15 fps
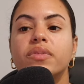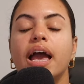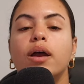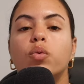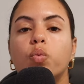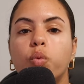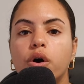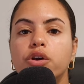
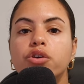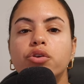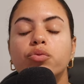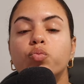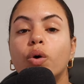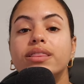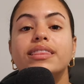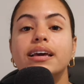and
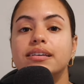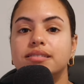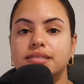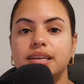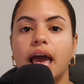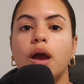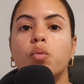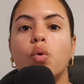what they
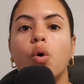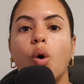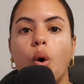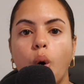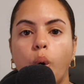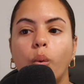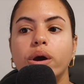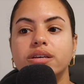say will
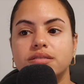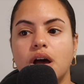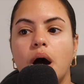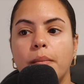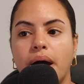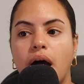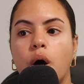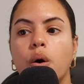always
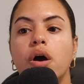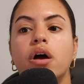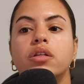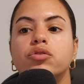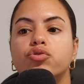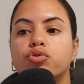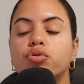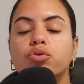come out.
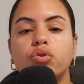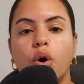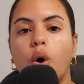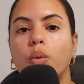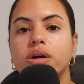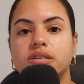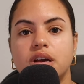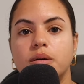The truth
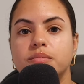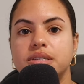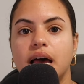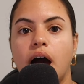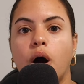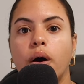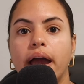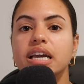always comes
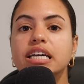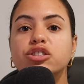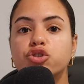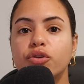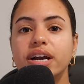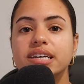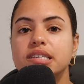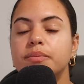out. It's
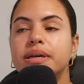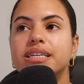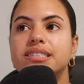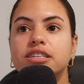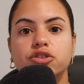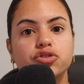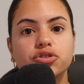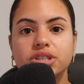crazy because
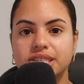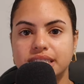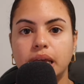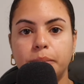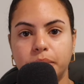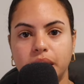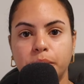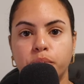these are the
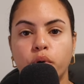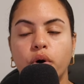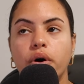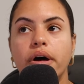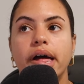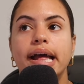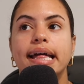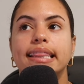same
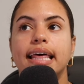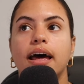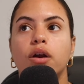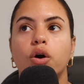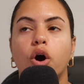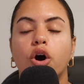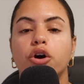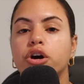people that
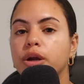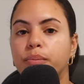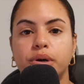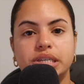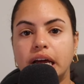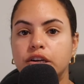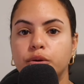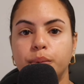are going to
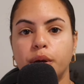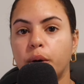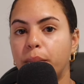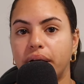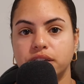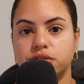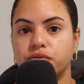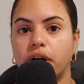pretend to be your
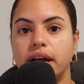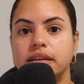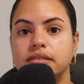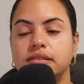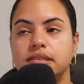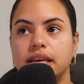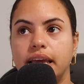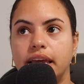best
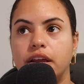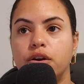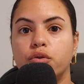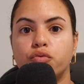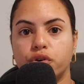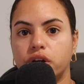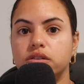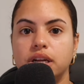friends in
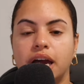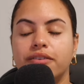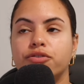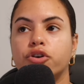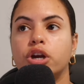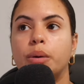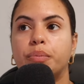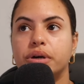real life.
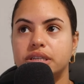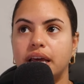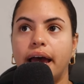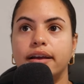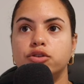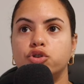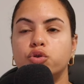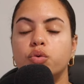They're going to
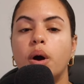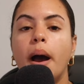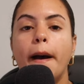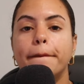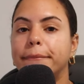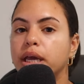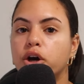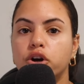pretend to
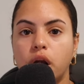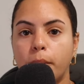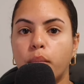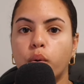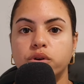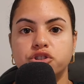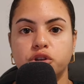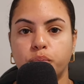be your
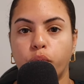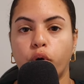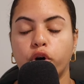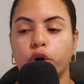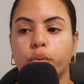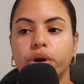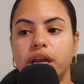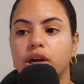number one
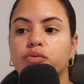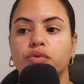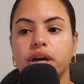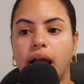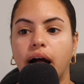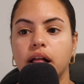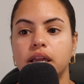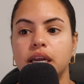supporter when in
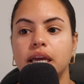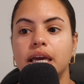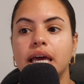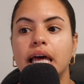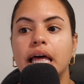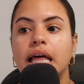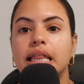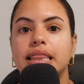reality
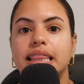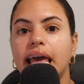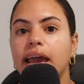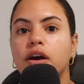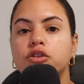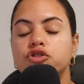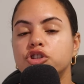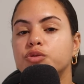they
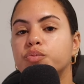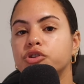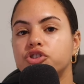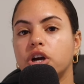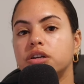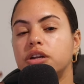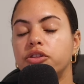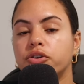are just
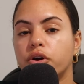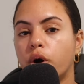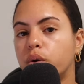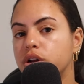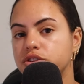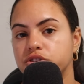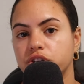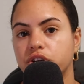projecting their
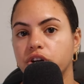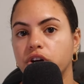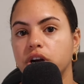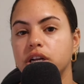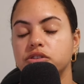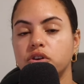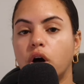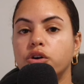own
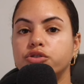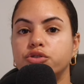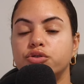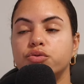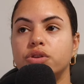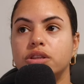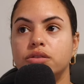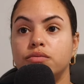insecurities
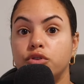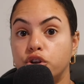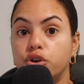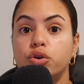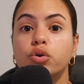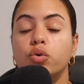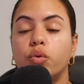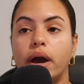onto
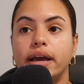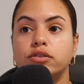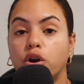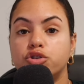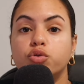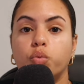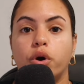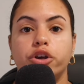you and
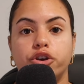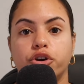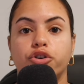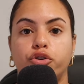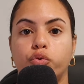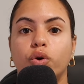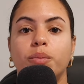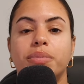onto what
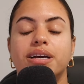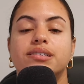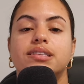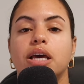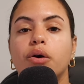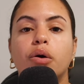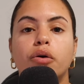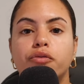you're doing because
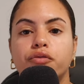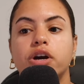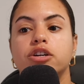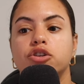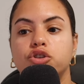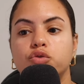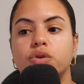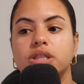they are
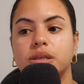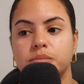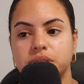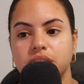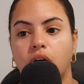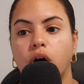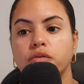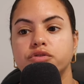afraid to do it
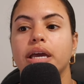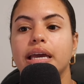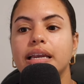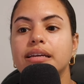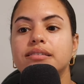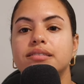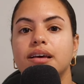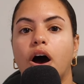themselves.
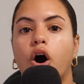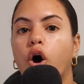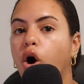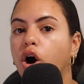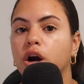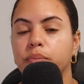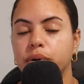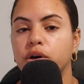It is a
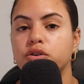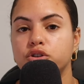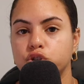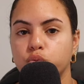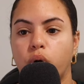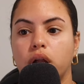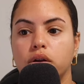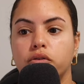hard pill to
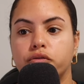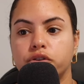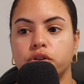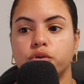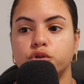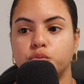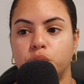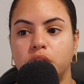swallow for
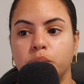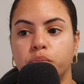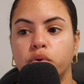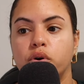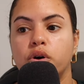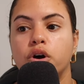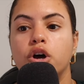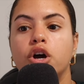those
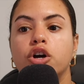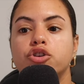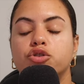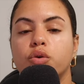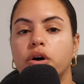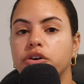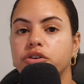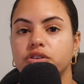people
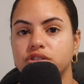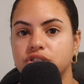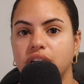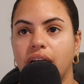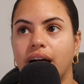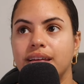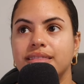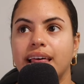to
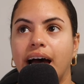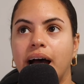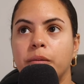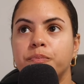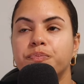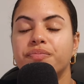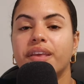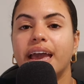understand
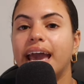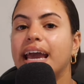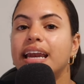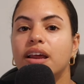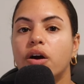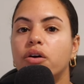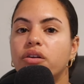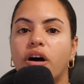that
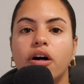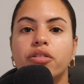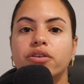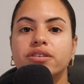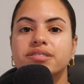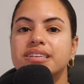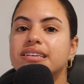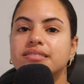hating on
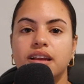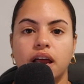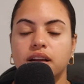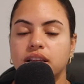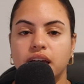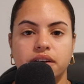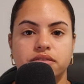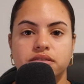others is not
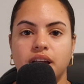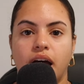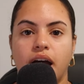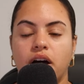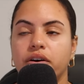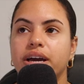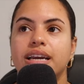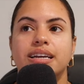a
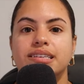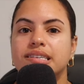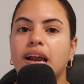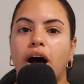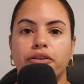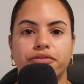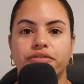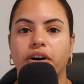lifestyle. It is
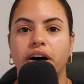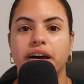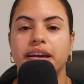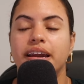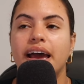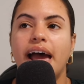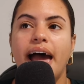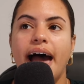not fun.